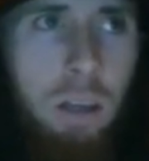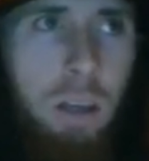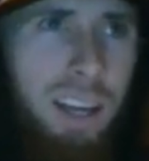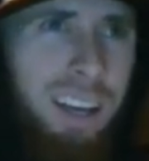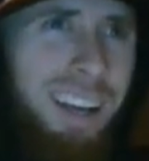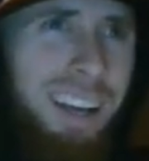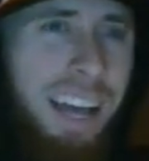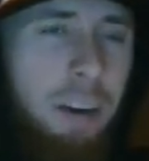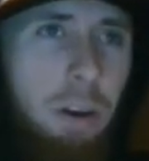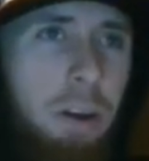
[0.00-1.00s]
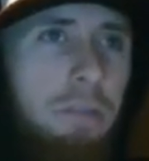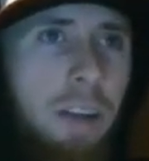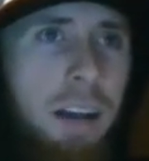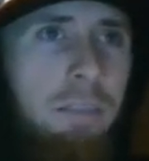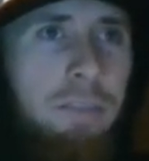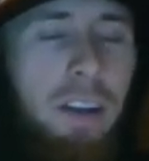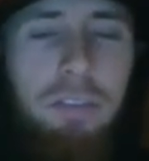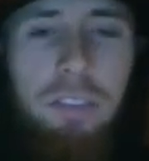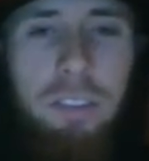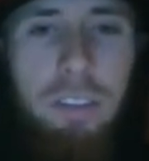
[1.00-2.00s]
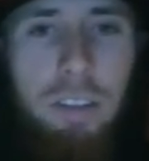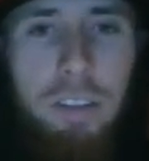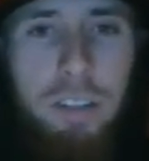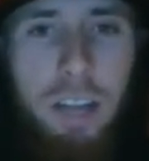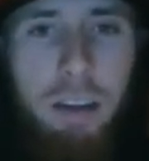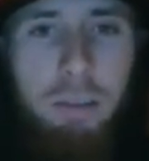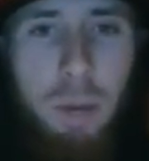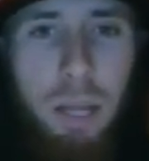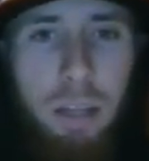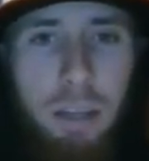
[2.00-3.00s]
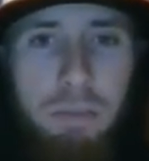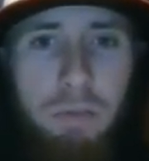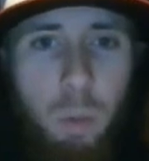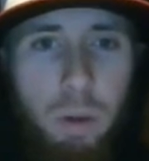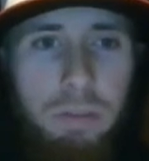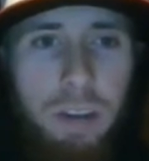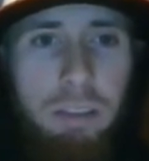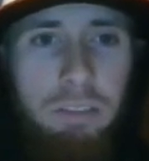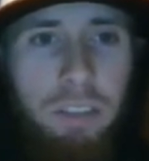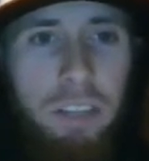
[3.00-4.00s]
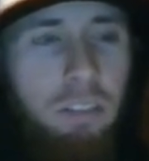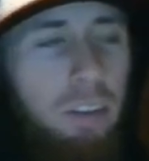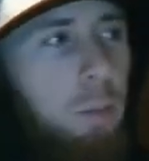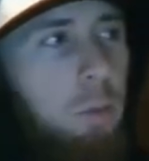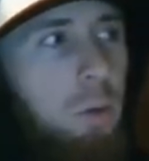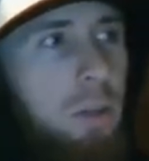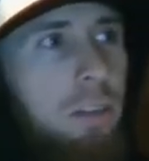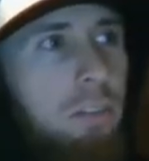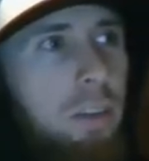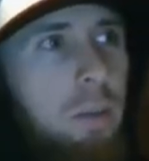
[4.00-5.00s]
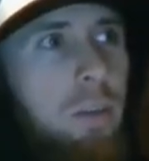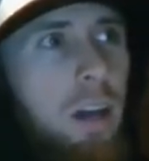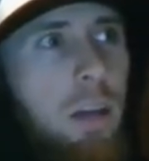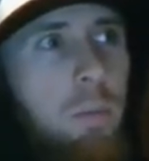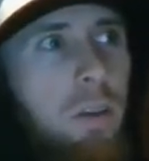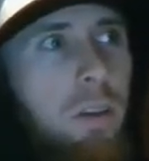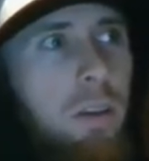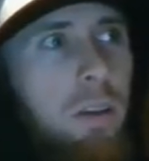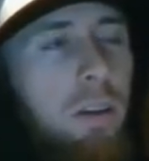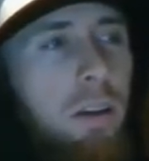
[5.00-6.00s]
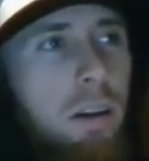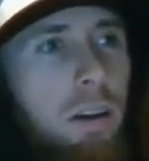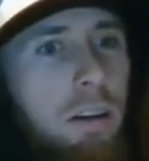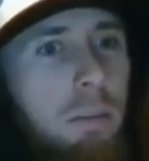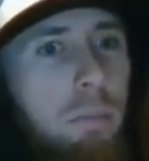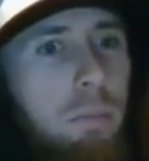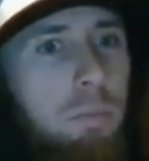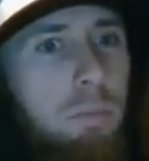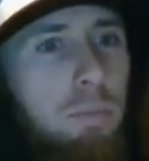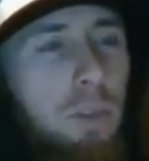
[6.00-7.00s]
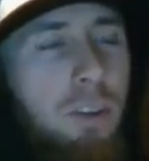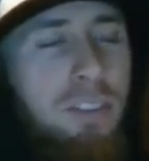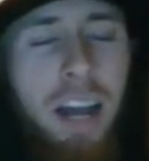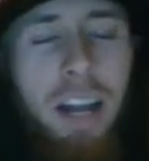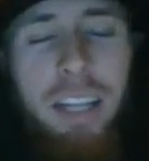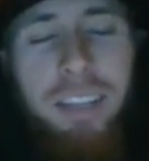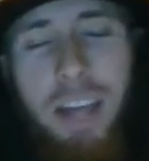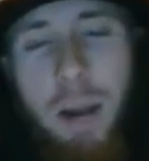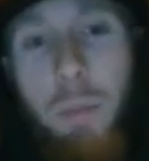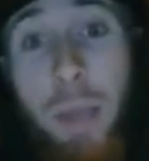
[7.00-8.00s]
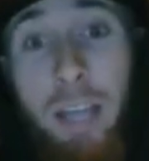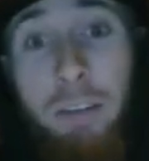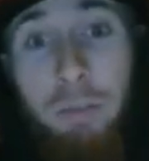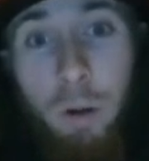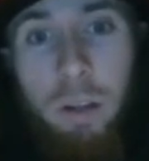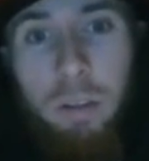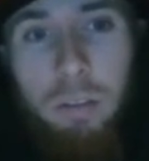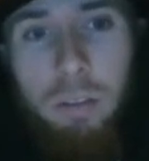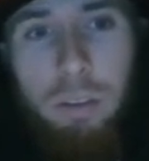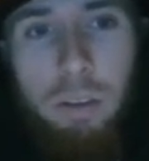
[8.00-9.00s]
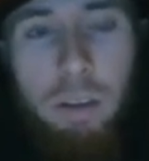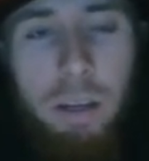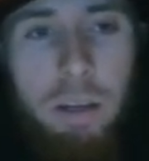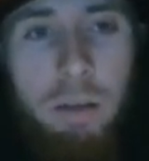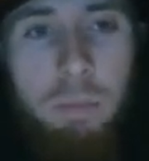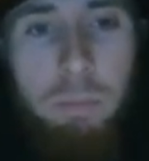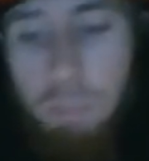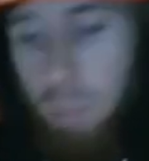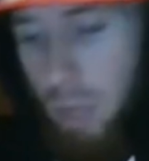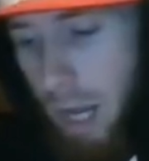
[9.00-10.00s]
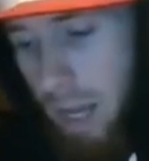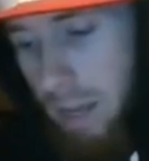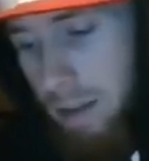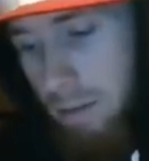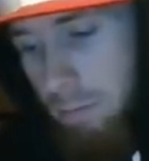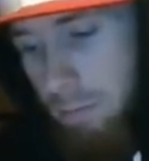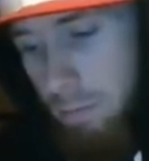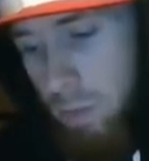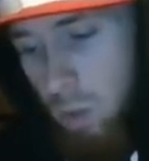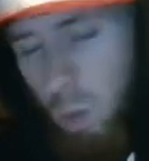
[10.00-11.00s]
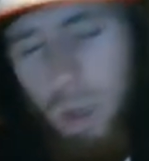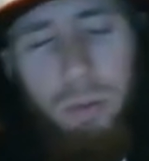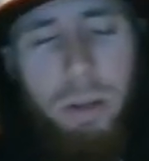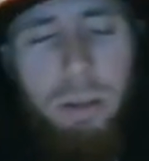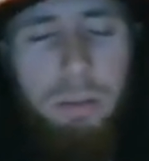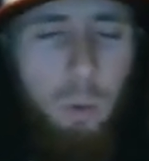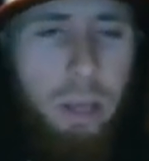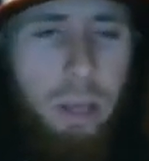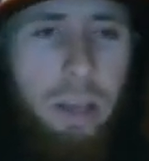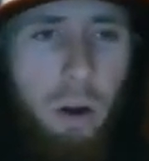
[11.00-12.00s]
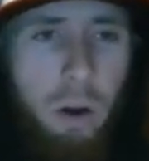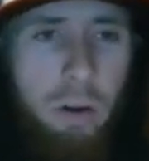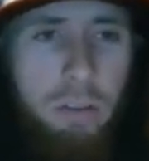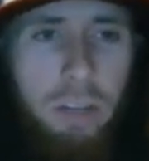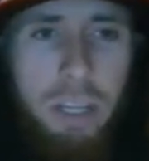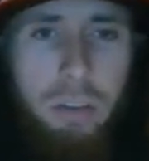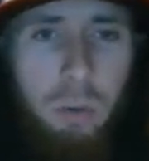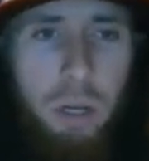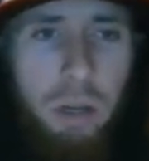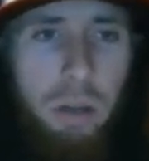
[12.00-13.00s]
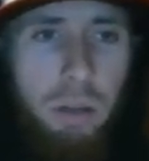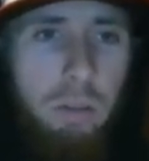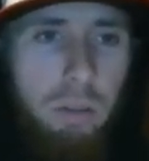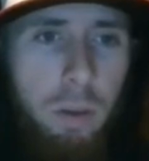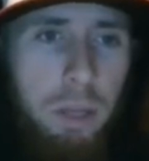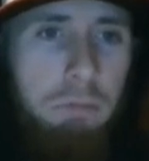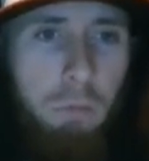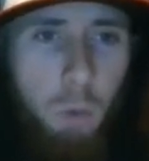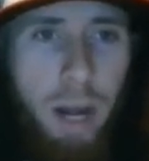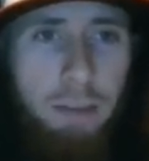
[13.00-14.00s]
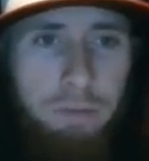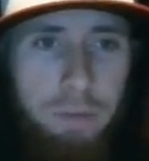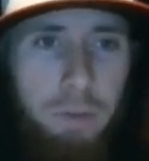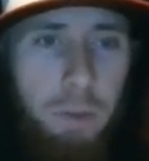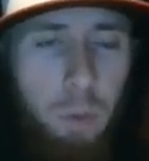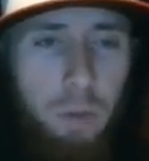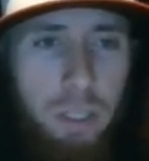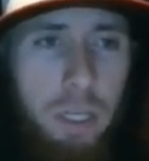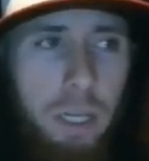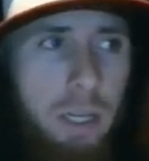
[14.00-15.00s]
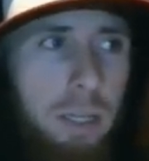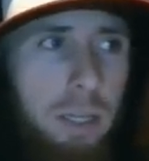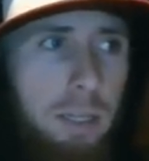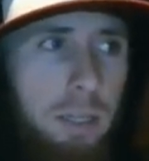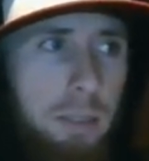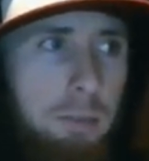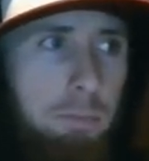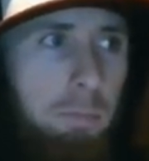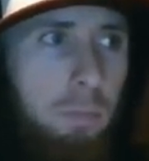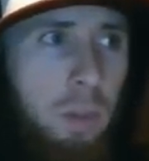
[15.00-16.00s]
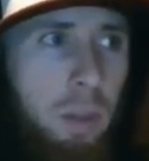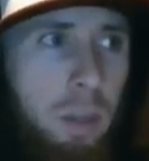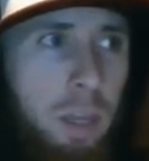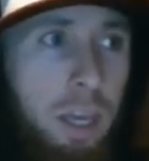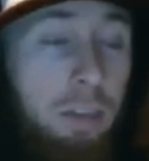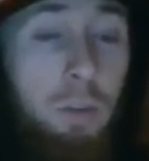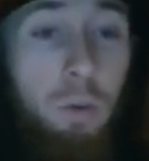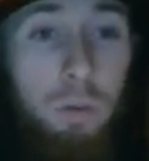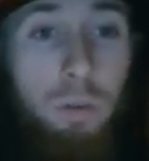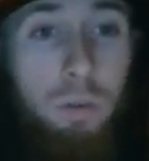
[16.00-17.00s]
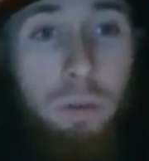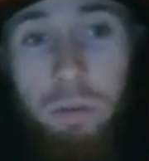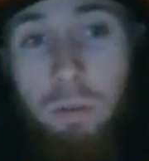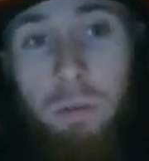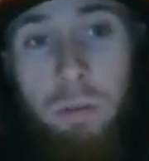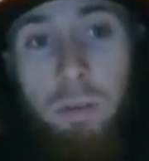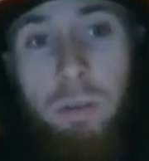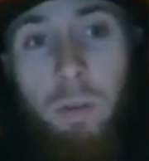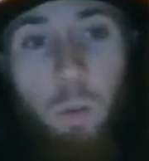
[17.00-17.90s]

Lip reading: I don't know. Five, 6 years out of my like 45 sets that I'm doing at the same time. So it's not a main focus, but I am 23 of the 48 cards into it. So, I mean, right at 50%. Not quite. One more card for 50%.